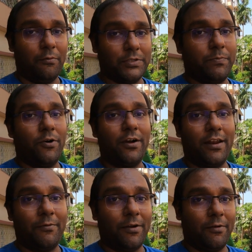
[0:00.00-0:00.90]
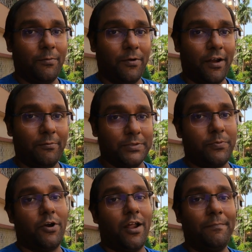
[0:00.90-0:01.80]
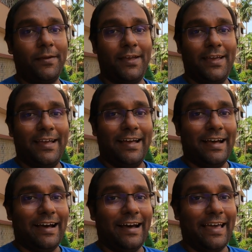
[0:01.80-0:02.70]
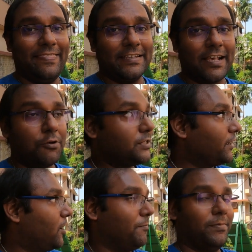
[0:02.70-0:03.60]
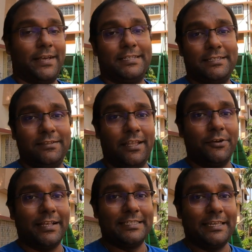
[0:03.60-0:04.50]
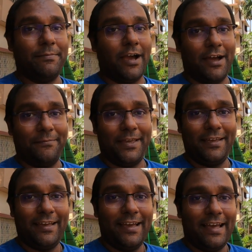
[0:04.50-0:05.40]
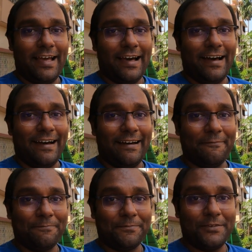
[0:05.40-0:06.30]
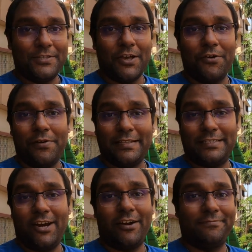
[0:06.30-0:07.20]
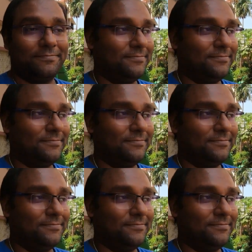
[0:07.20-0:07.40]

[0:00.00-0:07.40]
was born and where I was brought up, in this housing complex that you can see behind me. So let's start.